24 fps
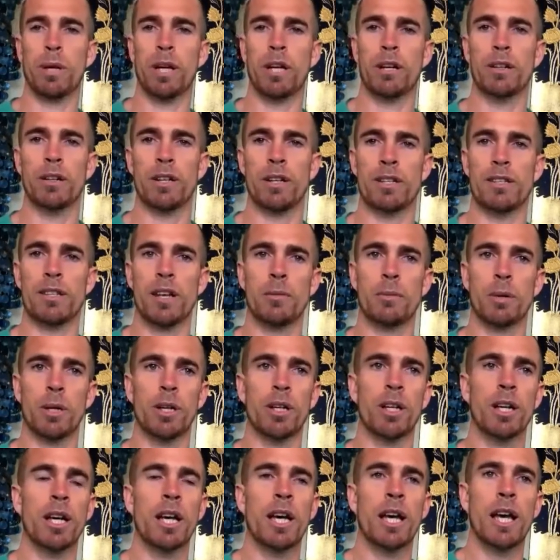up here in the
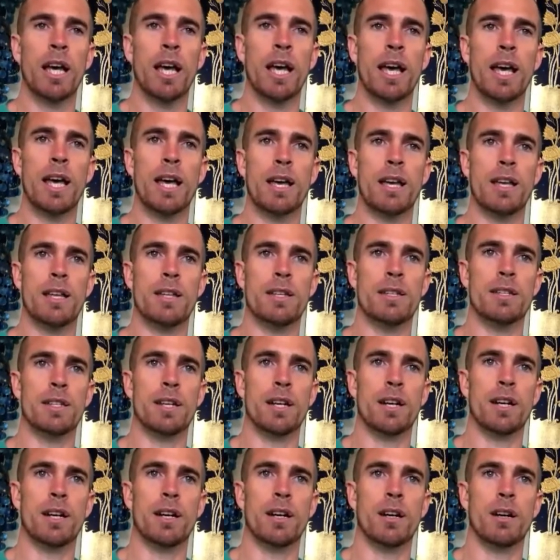summer. And
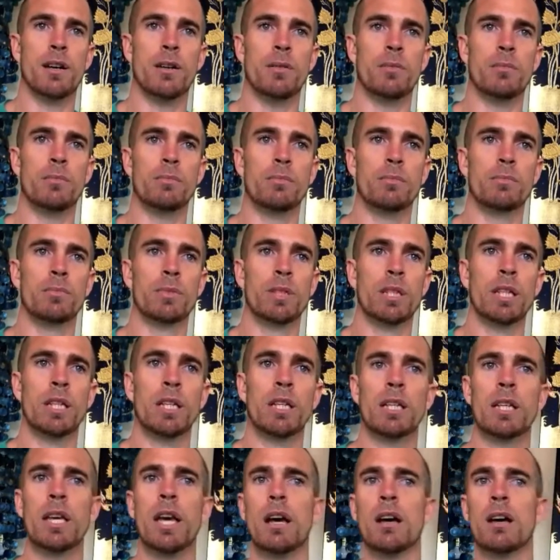
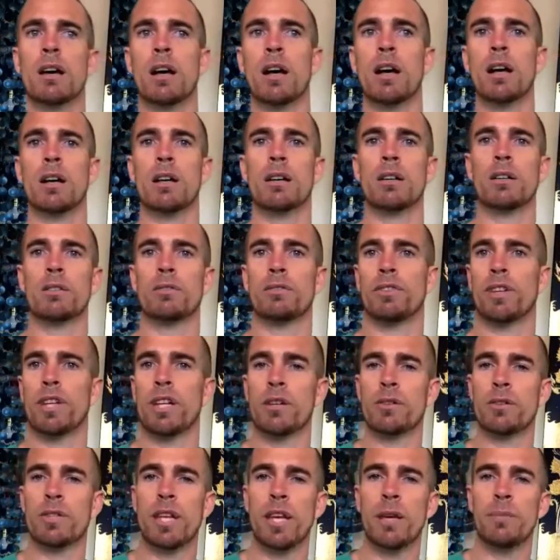yeah, I'll
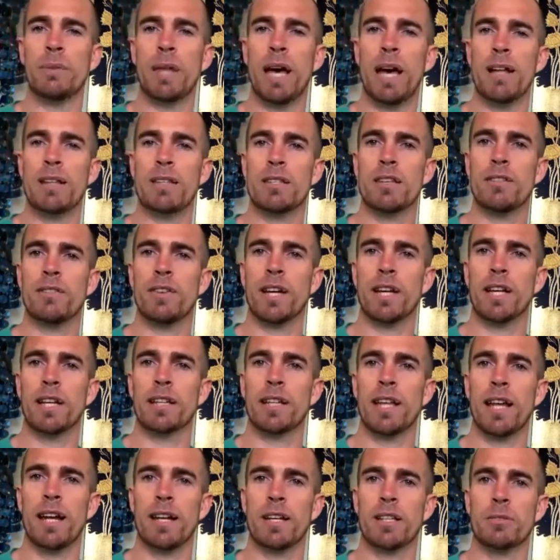videotape that, see if I can
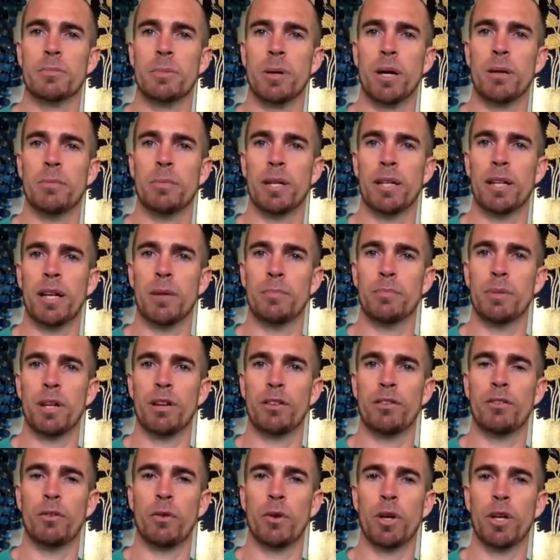get that experiment up
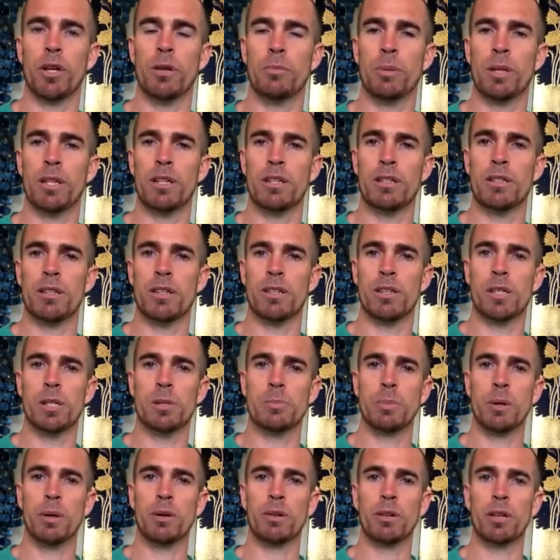there for you. But this is
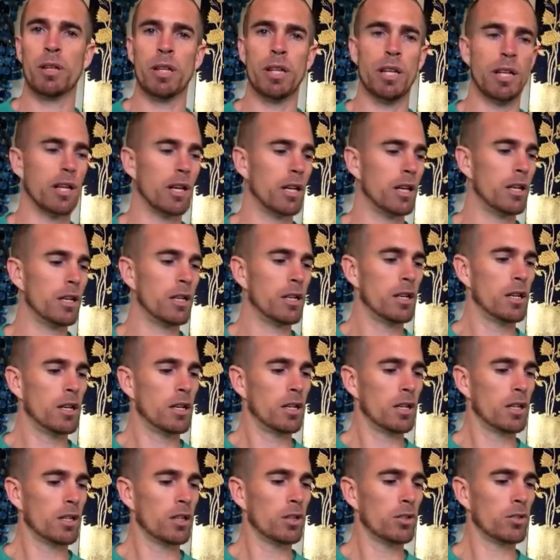spirulina
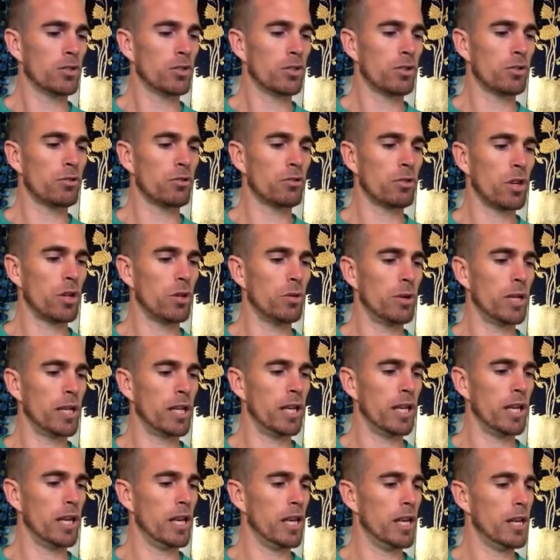culture
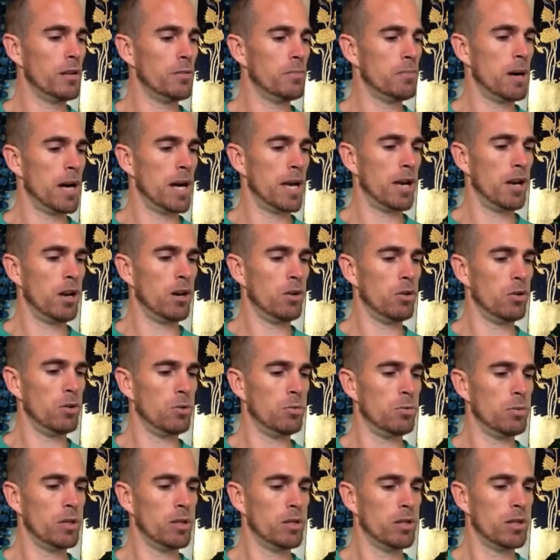growing in my
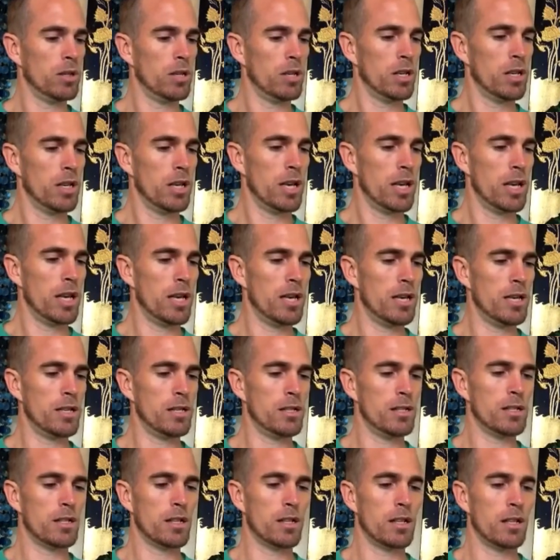home, and